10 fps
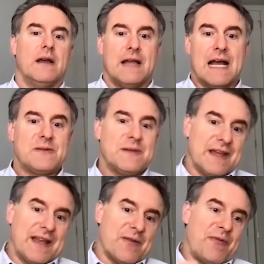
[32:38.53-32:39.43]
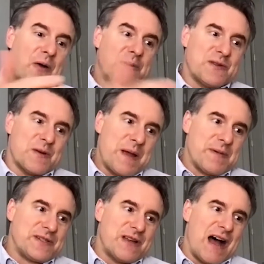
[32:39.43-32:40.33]
That's the folks from
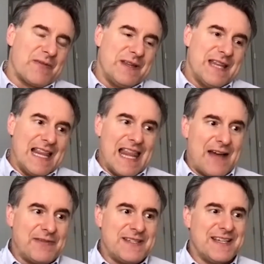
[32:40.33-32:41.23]
PeopleSoft, when they left